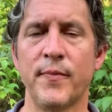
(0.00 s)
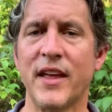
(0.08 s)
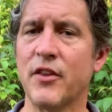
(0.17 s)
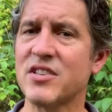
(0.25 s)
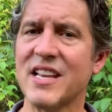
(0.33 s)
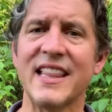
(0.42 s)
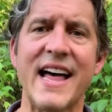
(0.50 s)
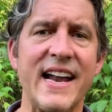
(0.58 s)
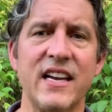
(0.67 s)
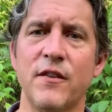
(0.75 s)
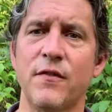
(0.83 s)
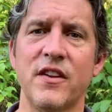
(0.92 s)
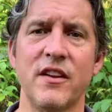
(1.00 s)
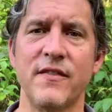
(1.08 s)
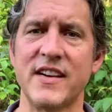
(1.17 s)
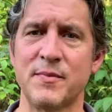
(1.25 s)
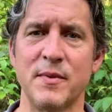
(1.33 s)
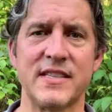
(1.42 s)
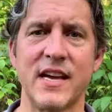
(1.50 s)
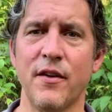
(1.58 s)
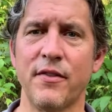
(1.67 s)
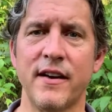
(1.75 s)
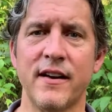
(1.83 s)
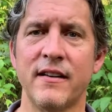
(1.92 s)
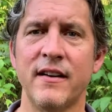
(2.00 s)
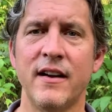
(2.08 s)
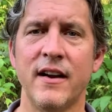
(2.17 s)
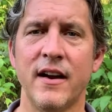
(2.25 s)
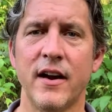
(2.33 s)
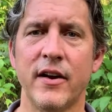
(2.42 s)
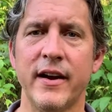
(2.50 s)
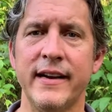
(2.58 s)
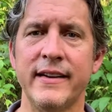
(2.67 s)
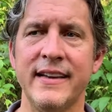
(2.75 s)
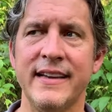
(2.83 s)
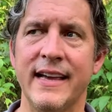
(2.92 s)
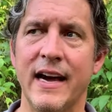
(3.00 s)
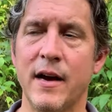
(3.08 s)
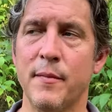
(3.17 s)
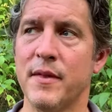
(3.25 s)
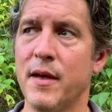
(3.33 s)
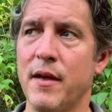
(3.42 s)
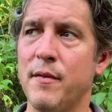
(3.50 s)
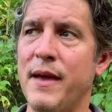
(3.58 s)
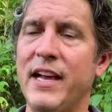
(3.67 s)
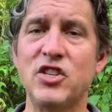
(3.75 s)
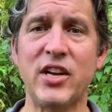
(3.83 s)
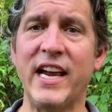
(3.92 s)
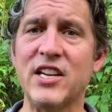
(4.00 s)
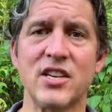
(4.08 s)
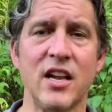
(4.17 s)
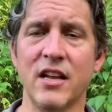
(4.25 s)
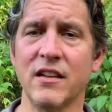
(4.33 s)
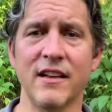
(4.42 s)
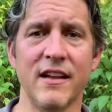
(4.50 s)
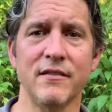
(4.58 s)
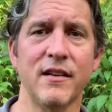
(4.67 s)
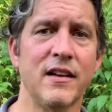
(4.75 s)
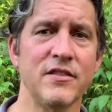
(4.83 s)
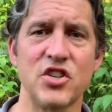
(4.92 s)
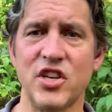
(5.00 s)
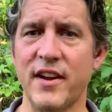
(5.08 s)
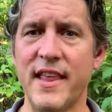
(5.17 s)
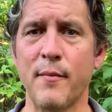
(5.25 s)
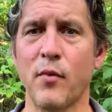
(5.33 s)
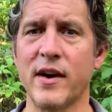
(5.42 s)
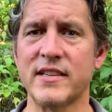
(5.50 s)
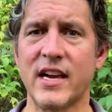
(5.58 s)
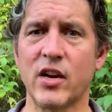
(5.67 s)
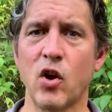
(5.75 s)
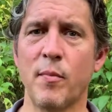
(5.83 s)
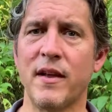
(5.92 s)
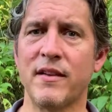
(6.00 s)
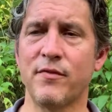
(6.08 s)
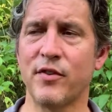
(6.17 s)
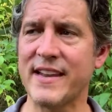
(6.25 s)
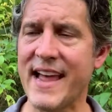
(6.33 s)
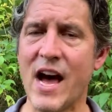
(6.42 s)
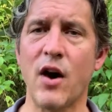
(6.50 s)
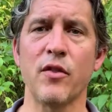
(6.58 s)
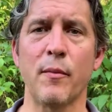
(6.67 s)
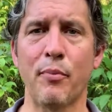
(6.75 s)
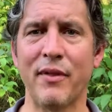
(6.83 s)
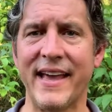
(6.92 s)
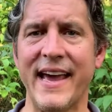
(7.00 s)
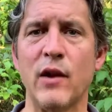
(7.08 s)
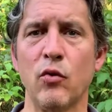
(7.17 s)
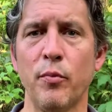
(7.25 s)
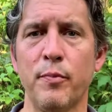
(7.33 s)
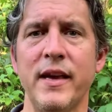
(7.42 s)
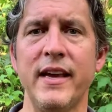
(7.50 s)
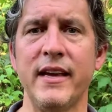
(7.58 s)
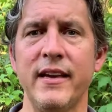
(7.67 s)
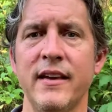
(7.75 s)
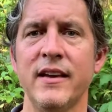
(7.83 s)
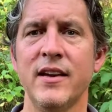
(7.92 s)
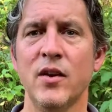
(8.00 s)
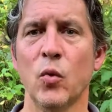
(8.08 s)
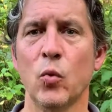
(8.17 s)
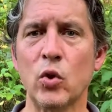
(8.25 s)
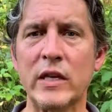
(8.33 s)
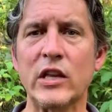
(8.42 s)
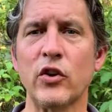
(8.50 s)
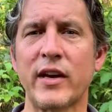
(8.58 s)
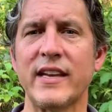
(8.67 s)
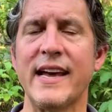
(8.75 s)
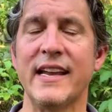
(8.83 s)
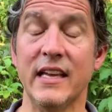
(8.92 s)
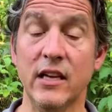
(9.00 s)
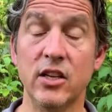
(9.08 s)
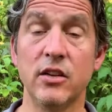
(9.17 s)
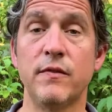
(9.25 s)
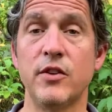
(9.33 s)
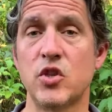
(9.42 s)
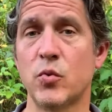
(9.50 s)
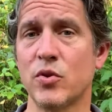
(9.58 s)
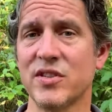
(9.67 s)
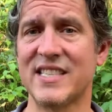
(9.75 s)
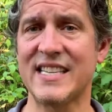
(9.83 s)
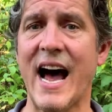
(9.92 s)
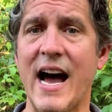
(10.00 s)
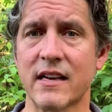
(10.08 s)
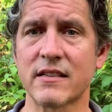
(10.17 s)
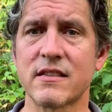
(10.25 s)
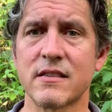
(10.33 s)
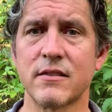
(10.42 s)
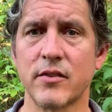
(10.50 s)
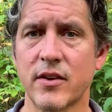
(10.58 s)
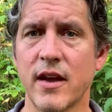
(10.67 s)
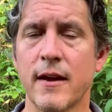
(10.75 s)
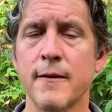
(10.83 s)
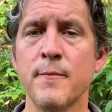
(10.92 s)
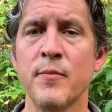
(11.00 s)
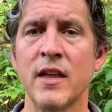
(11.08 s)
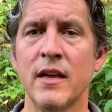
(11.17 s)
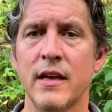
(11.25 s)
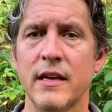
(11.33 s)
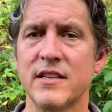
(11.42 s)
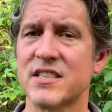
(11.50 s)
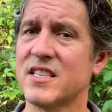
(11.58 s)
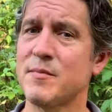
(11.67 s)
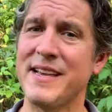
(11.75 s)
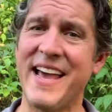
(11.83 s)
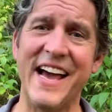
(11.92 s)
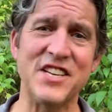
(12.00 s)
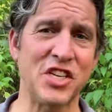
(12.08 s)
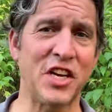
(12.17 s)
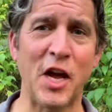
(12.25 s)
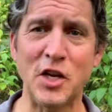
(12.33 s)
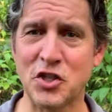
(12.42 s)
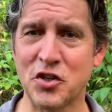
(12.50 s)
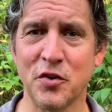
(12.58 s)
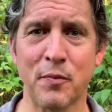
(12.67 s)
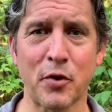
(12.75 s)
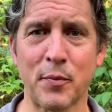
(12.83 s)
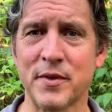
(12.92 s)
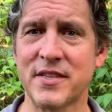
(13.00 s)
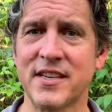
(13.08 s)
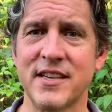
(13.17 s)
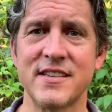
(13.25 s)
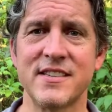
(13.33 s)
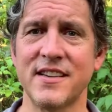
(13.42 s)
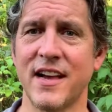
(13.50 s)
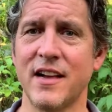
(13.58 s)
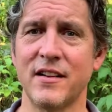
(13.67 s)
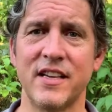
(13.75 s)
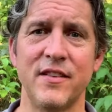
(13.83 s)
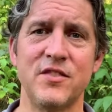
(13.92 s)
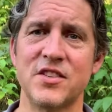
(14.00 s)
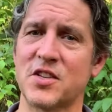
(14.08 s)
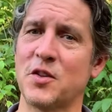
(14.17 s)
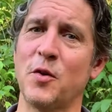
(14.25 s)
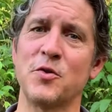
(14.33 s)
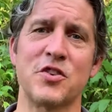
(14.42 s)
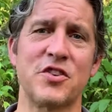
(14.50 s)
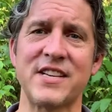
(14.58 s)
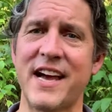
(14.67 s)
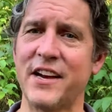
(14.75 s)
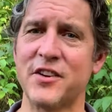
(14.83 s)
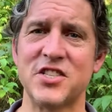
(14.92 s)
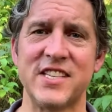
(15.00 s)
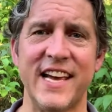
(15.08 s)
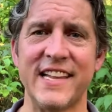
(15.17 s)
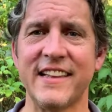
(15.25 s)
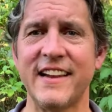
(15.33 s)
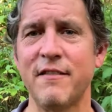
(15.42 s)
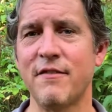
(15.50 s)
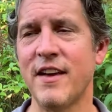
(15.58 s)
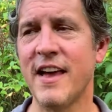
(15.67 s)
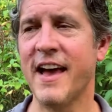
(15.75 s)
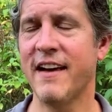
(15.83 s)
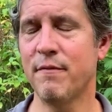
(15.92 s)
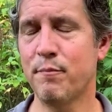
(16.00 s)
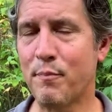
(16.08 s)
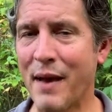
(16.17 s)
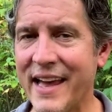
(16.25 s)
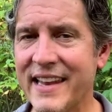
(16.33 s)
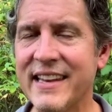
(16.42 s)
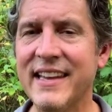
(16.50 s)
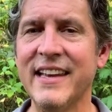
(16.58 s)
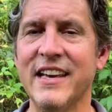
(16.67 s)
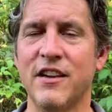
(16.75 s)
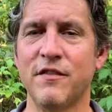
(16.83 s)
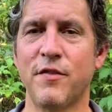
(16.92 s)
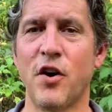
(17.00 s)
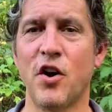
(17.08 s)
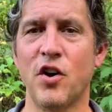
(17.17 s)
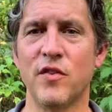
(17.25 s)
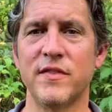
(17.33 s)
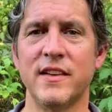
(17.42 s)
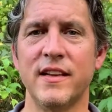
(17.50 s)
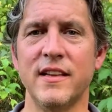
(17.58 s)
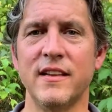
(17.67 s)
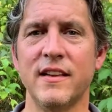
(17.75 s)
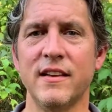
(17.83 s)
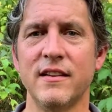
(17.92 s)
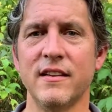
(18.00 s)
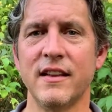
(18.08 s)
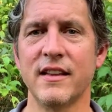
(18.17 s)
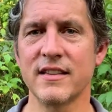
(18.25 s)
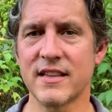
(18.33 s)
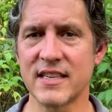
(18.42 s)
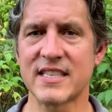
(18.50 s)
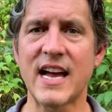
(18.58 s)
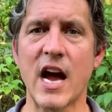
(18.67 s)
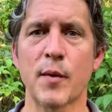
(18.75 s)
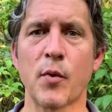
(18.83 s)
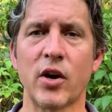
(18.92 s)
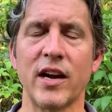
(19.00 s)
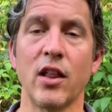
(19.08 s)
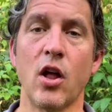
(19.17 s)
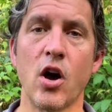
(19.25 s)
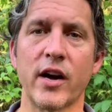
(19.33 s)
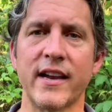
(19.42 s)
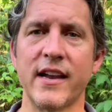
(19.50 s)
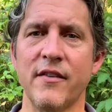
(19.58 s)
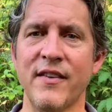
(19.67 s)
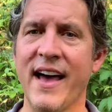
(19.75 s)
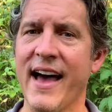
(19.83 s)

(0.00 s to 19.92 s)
Now, there's a lot of different investments out there, all right? It may change, and I'll share that as I go, but for now, the plan will be really looking at individual stocks, okay? And this is going to be educational purposes. I'll give disclosures. I understand that I've been involved in the stock market long enough.